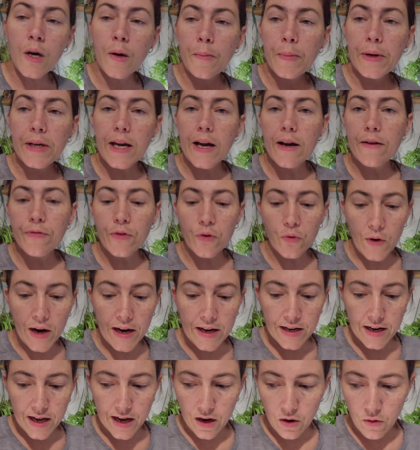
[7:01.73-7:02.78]
But yeah, for right
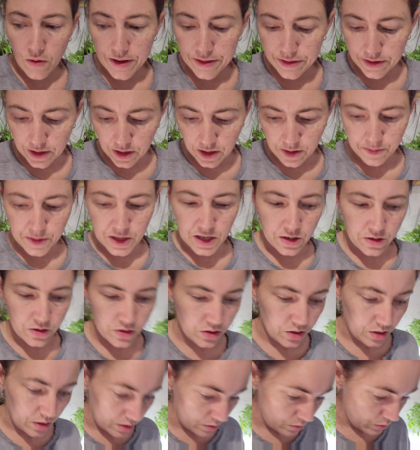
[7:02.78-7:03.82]
now, I think I'm going to
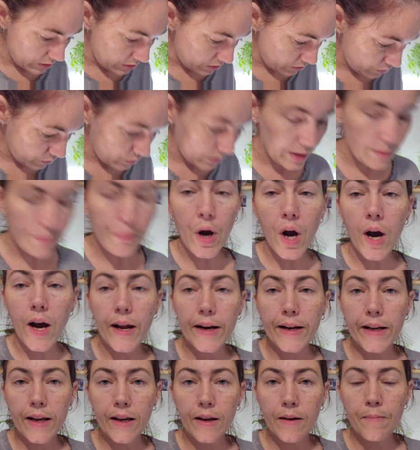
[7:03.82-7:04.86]
start with
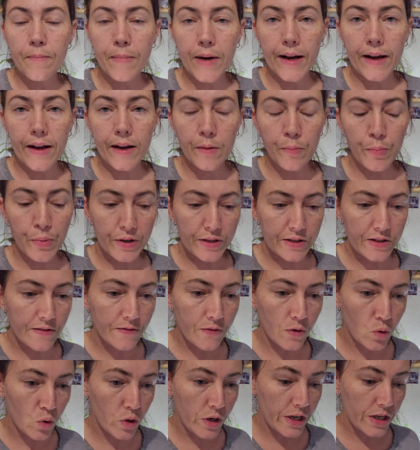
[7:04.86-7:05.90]
repotting my Prince of
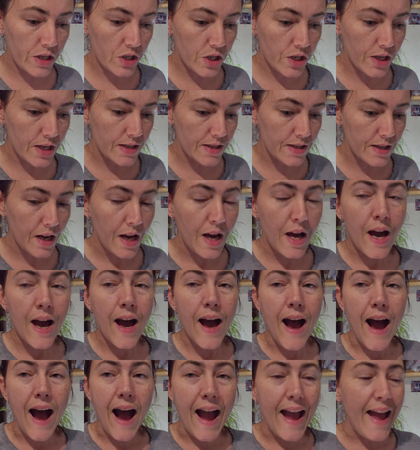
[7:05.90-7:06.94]
Orange because
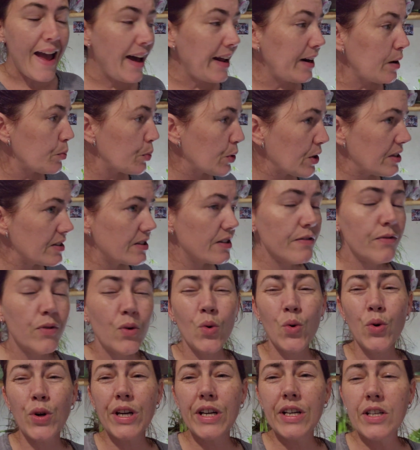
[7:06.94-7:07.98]
I had a Prince of
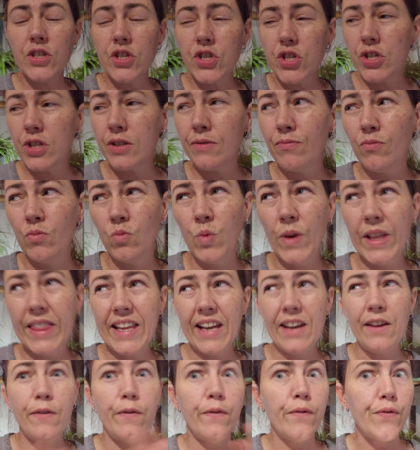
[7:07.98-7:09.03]
Orange when they
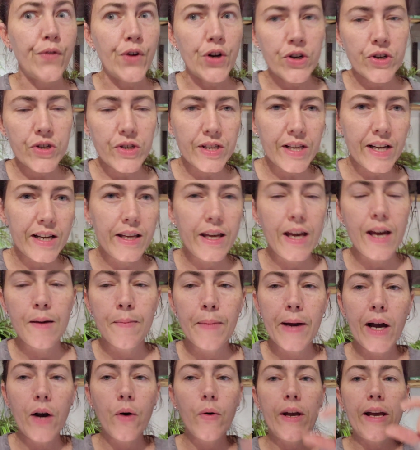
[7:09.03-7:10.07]
first like came
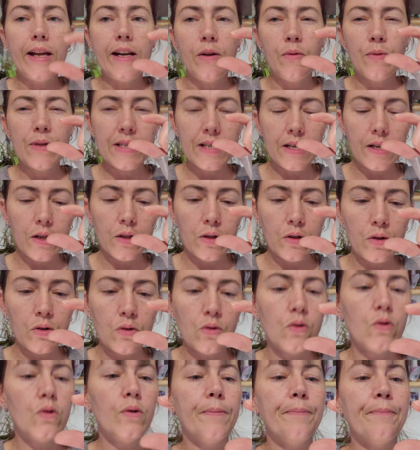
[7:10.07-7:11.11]
out and it was in a
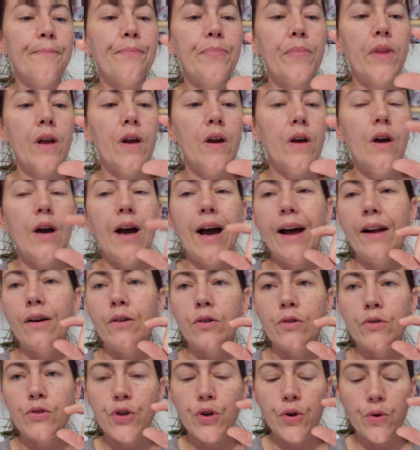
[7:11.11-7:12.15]
little, I don't know,
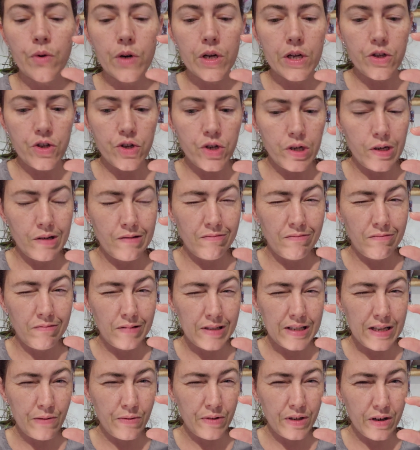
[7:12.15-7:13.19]
2-inch. Is
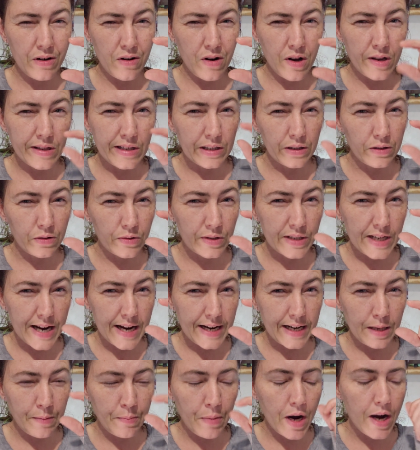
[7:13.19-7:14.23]
that what they're called? The little
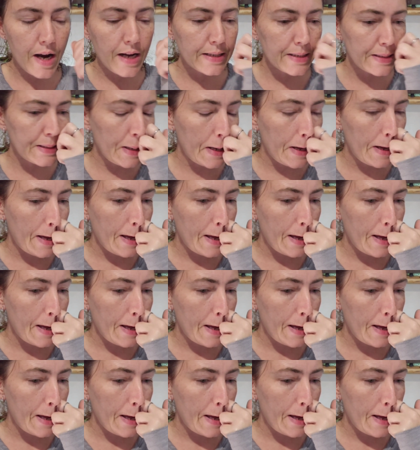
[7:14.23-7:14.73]
tiny pots.